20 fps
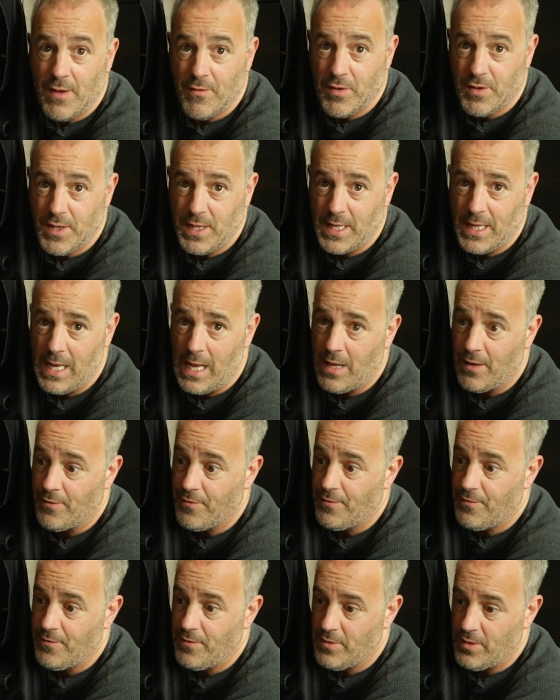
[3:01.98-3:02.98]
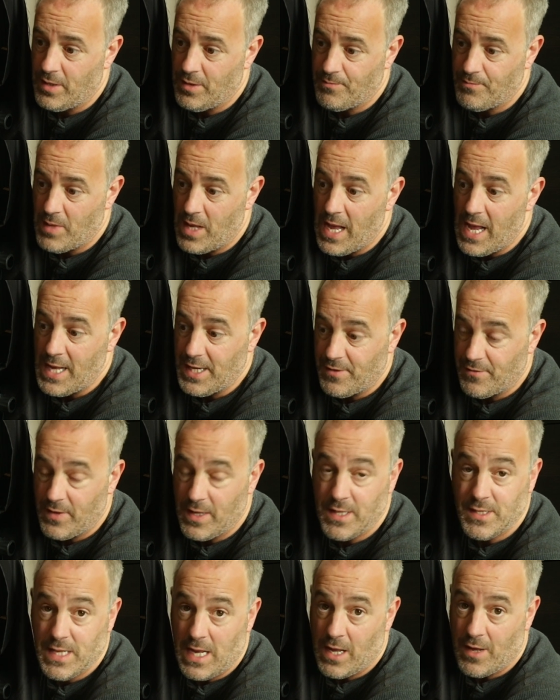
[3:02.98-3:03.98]
Everything ahead of
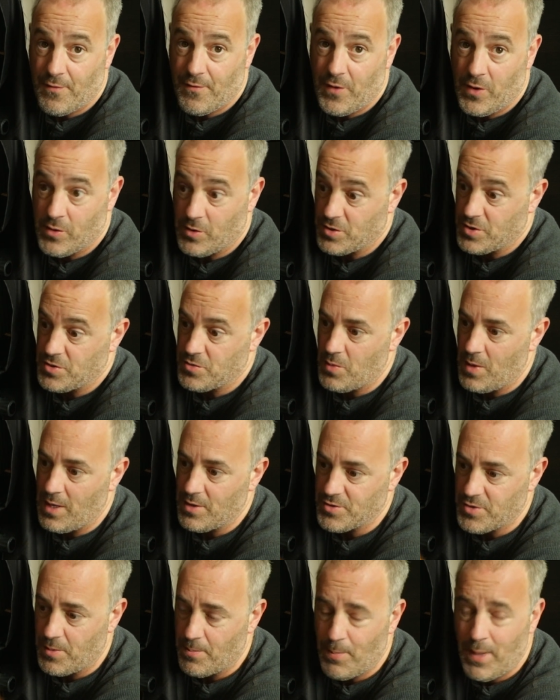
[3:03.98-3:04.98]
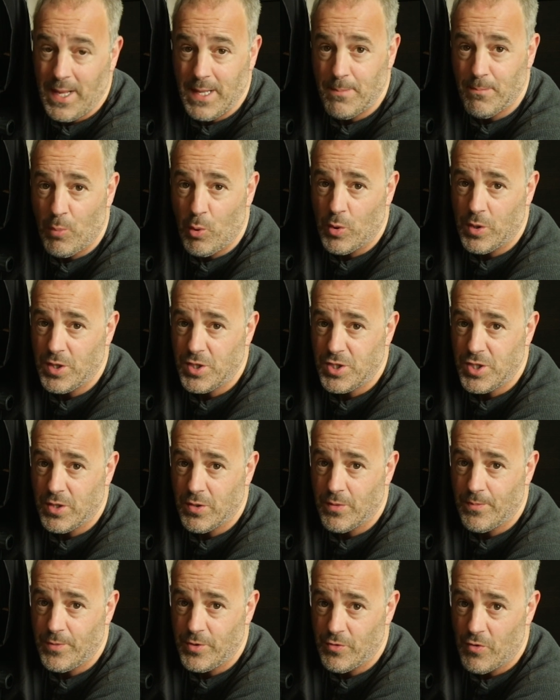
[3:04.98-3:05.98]
it is out of focus as well, so it pinpoints
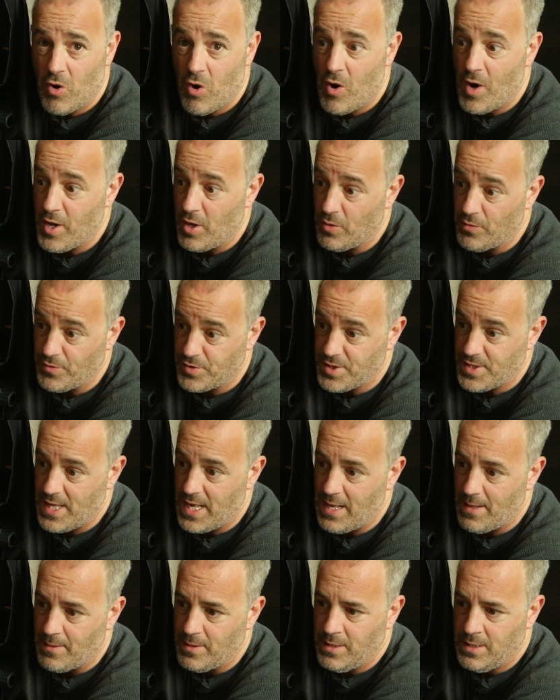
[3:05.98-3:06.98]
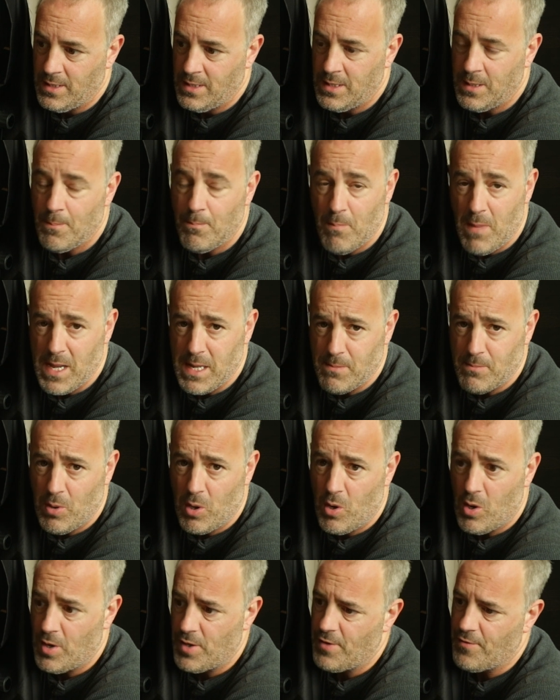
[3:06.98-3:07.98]
your eye onto that main
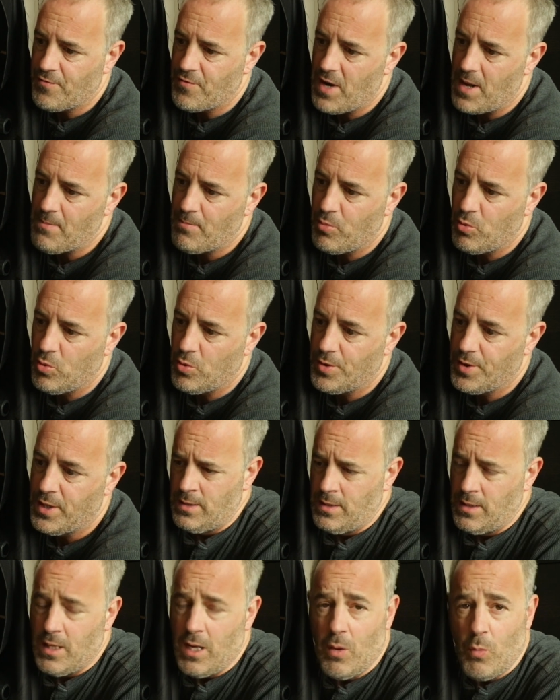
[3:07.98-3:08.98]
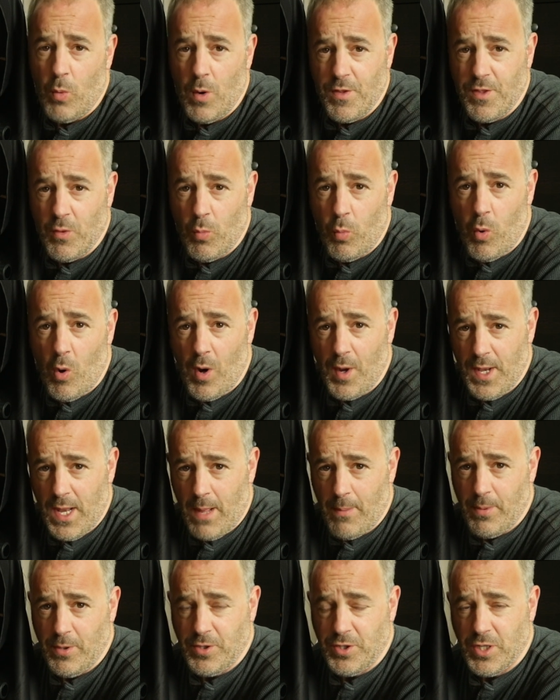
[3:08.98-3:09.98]
part of the fretboard. And with the wide
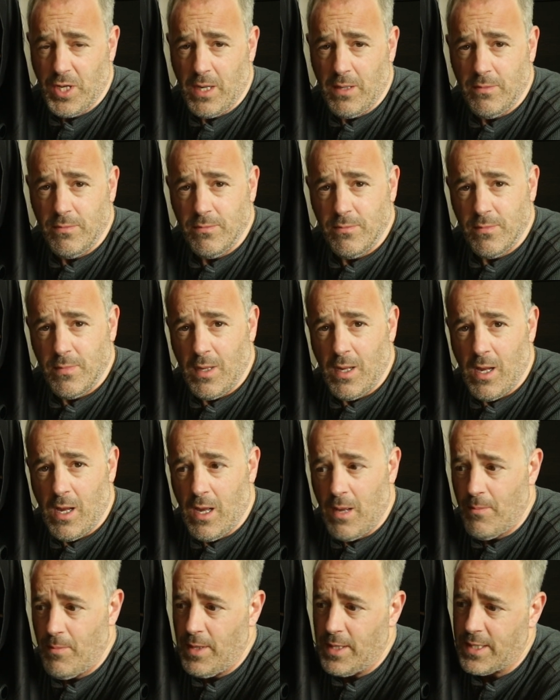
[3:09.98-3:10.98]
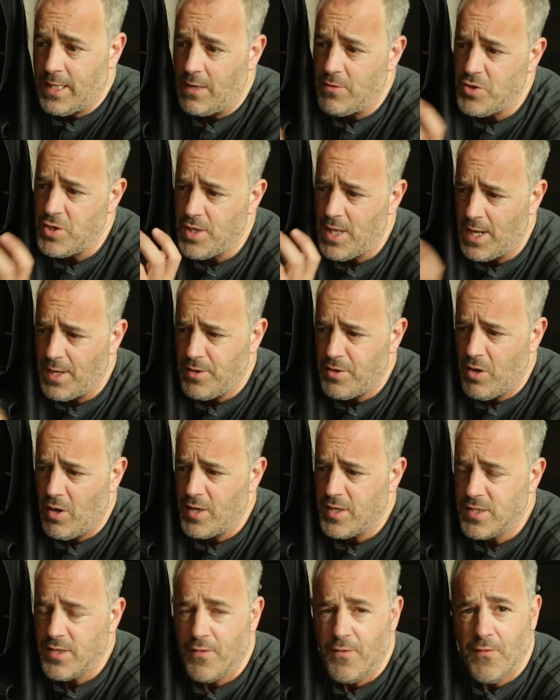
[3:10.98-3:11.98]
aperture, it gives you that
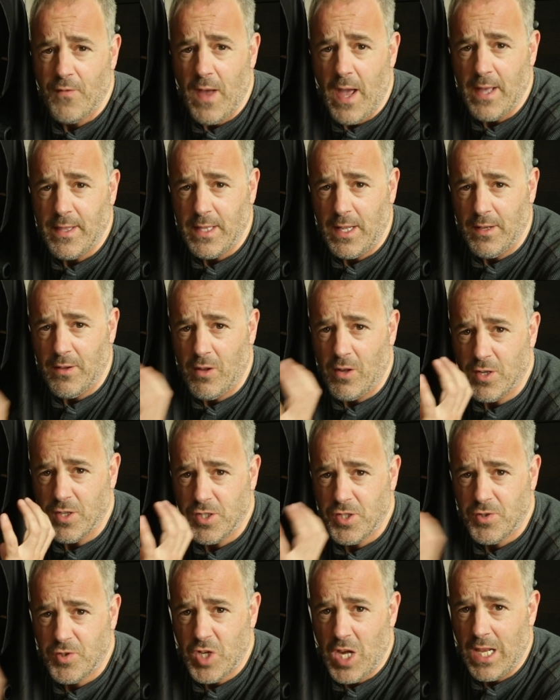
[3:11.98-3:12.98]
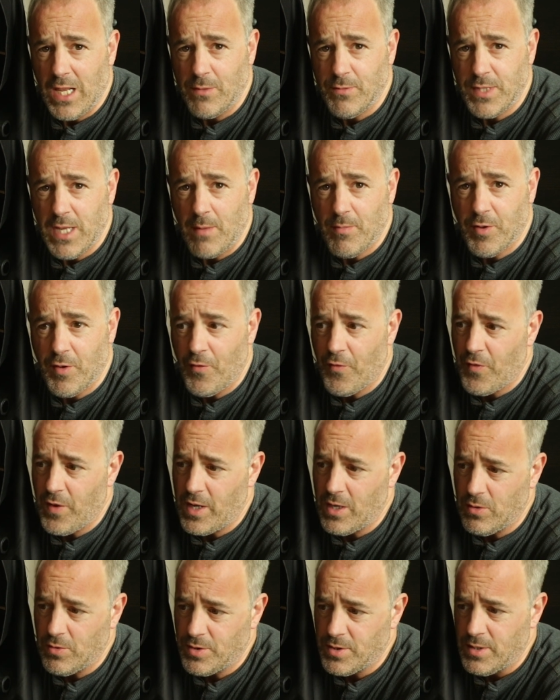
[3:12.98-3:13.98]
nice effect, that nice shallow depth of
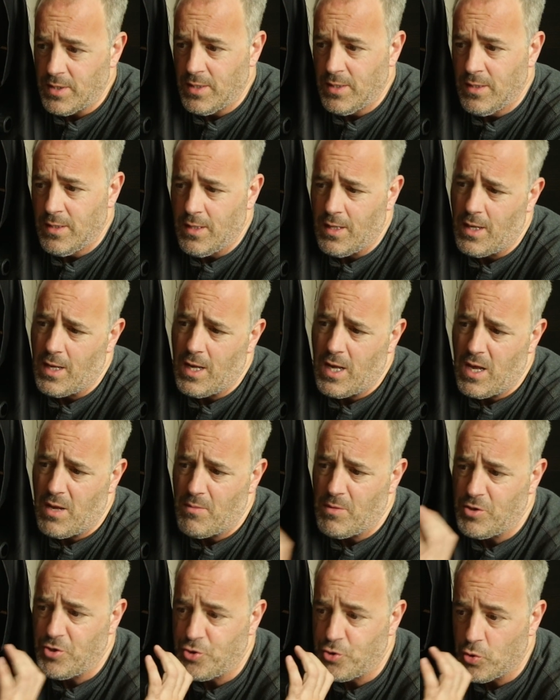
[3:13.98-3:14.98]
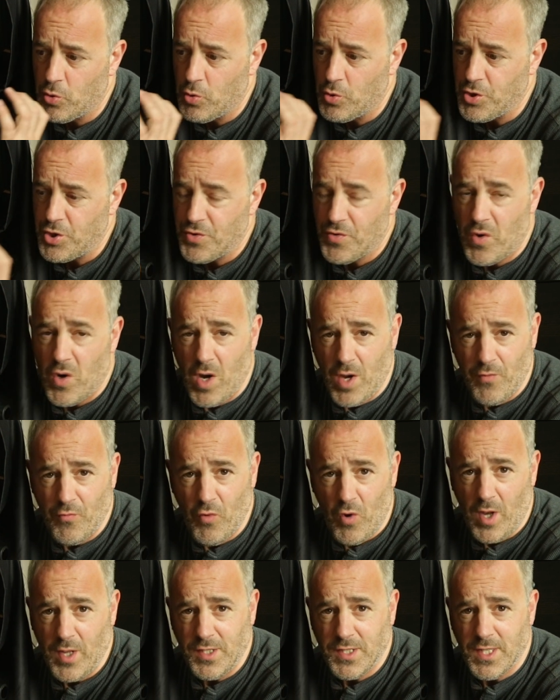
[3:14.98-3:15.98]
field, and draws your eye
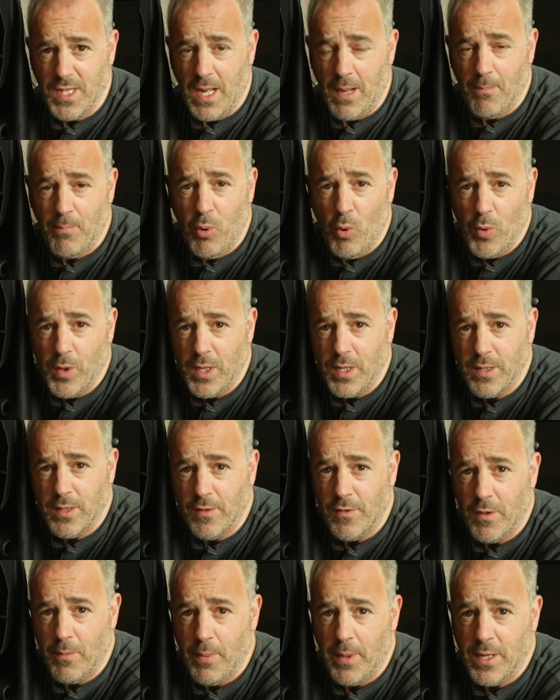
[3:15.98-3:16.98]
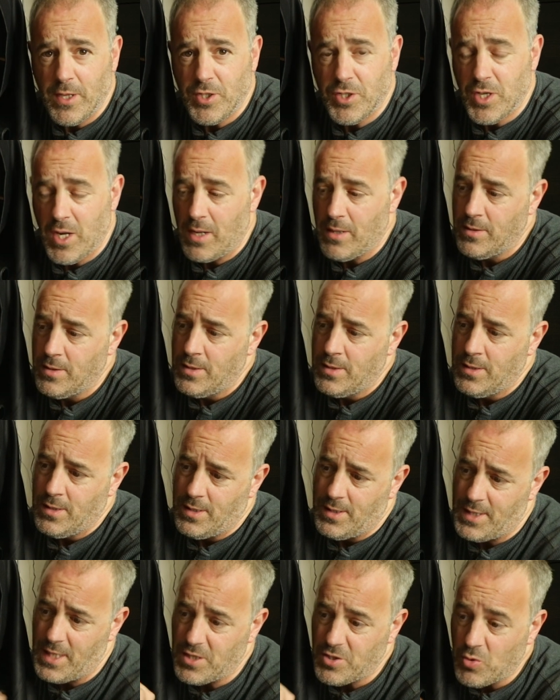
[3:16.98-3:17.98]
right to that point of the picture.
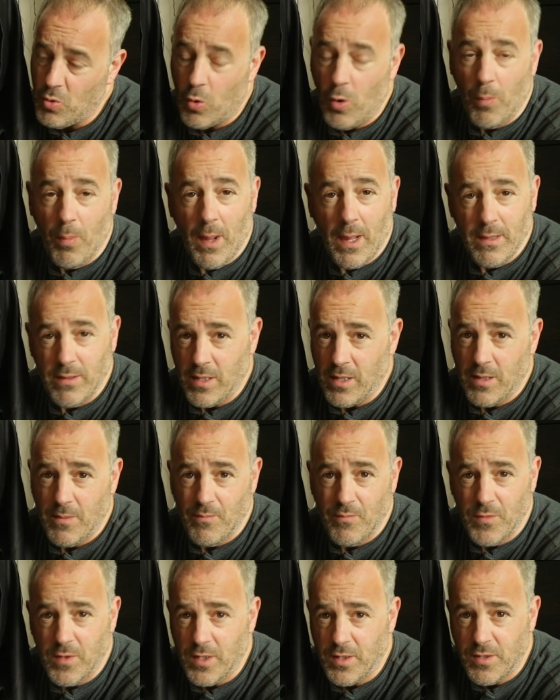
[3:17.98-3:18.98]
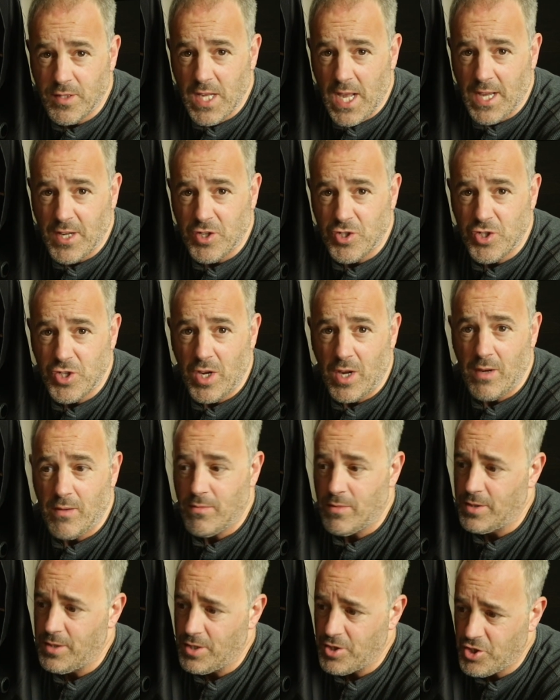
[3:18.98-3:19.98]
And it's all about the texture
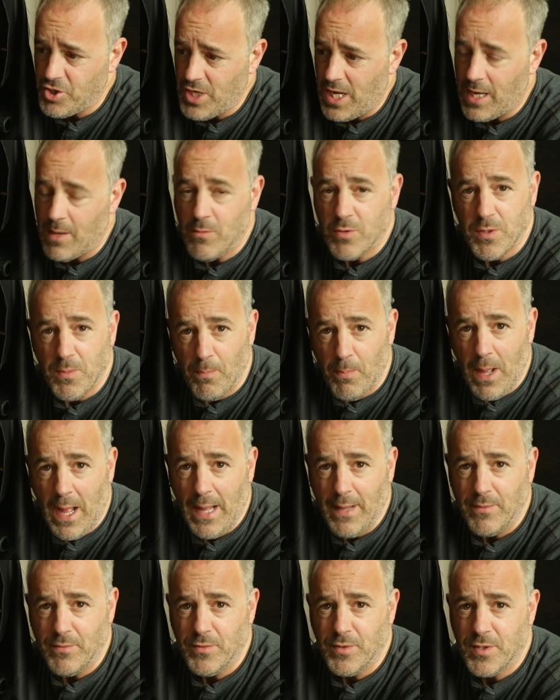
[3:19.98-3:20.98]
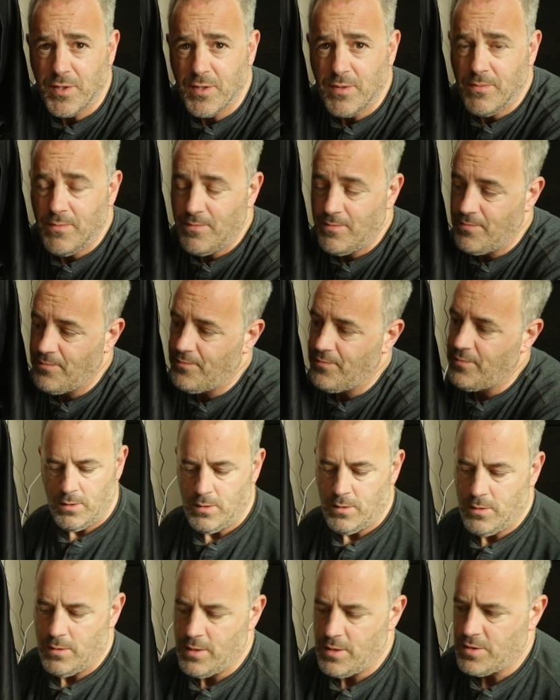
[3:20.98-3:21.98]
and the shapes and patterns.
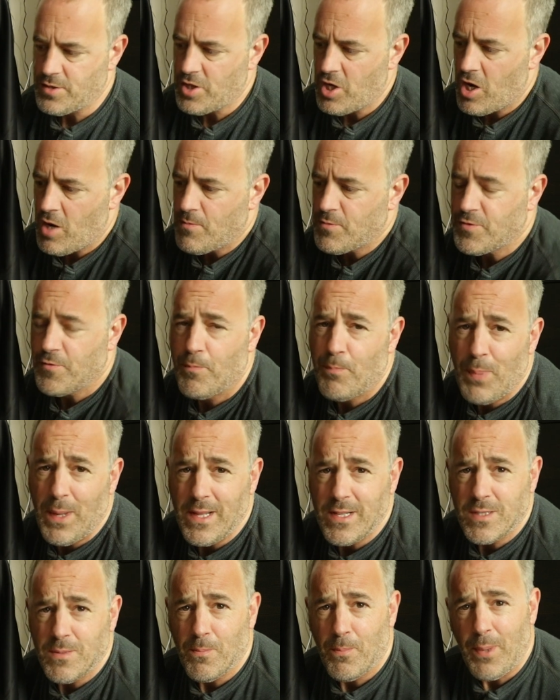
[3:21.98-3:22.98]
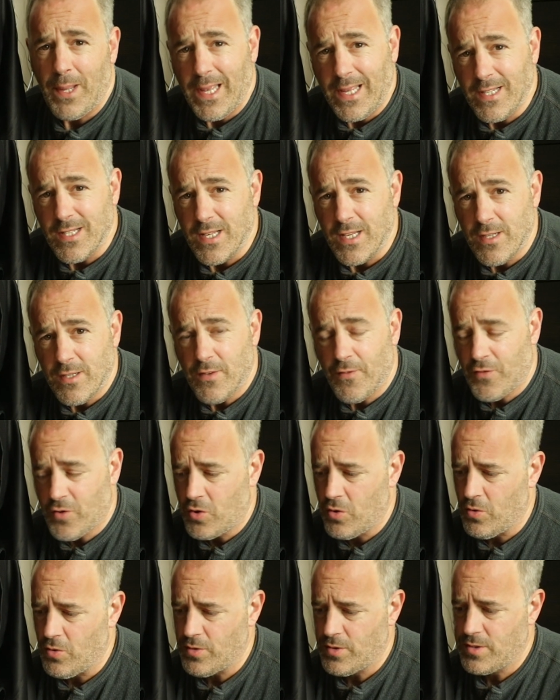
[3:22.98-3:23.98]
And in terms of bits and pieces, I've
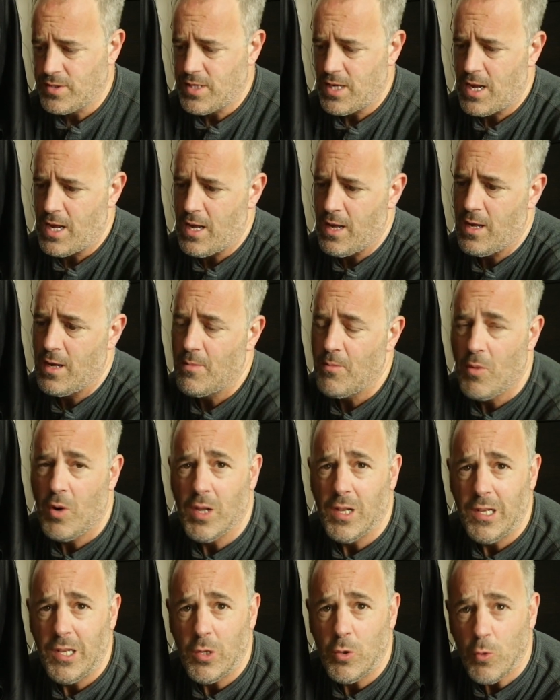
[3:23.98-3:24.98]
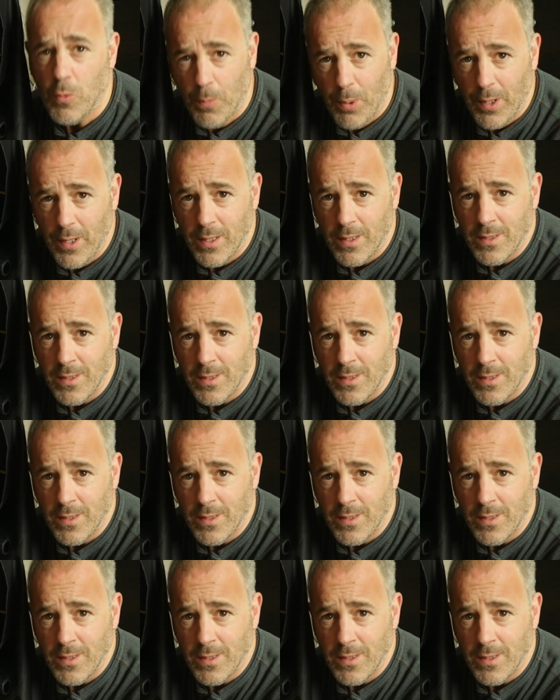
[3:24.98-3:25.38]
got my loop.